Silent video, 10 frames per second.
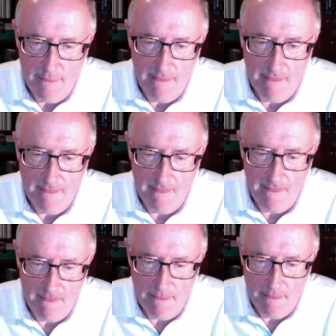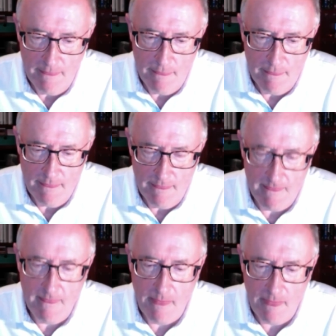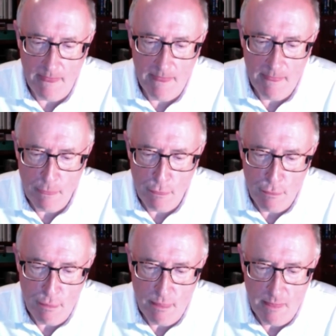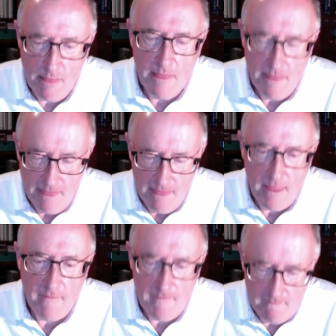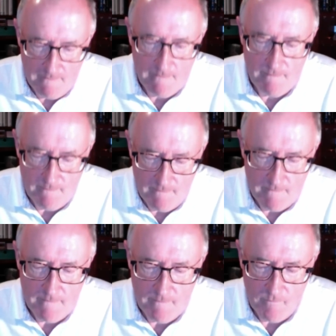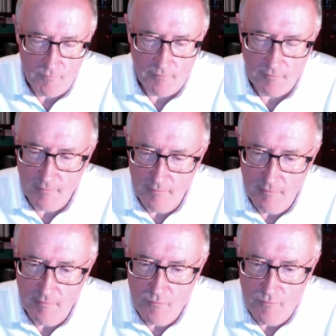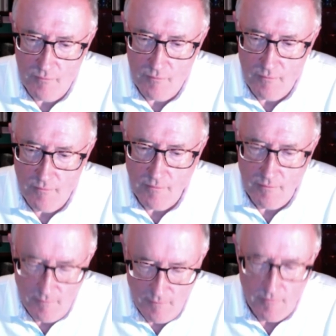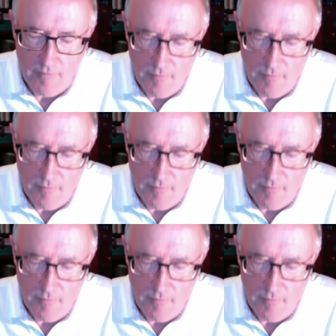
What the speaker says: normal. Regular menstrual cycle, but has permanent DI from surgery.